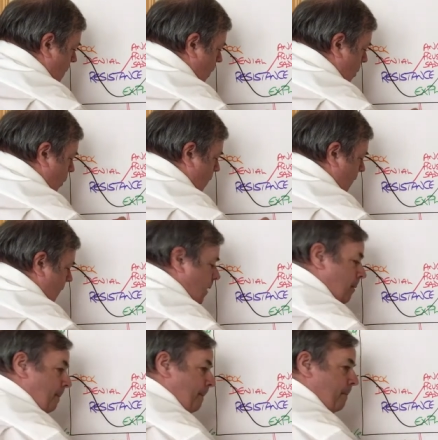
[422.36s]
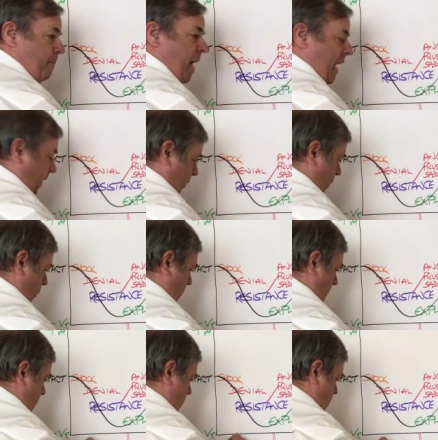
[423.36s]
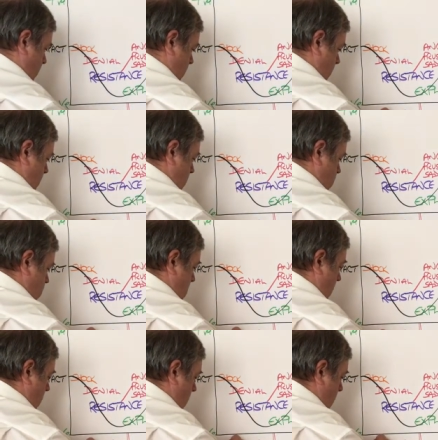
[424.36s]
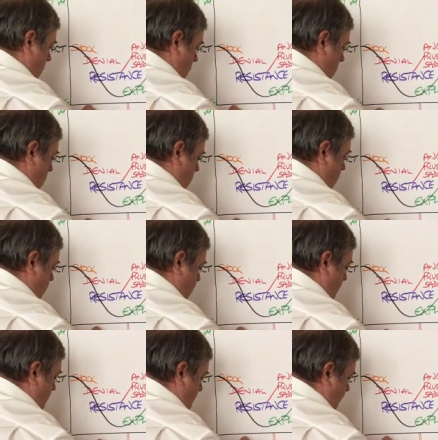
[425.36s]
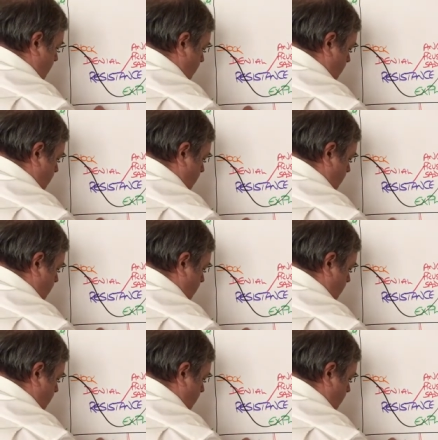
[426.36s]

looking back the way. So looking back.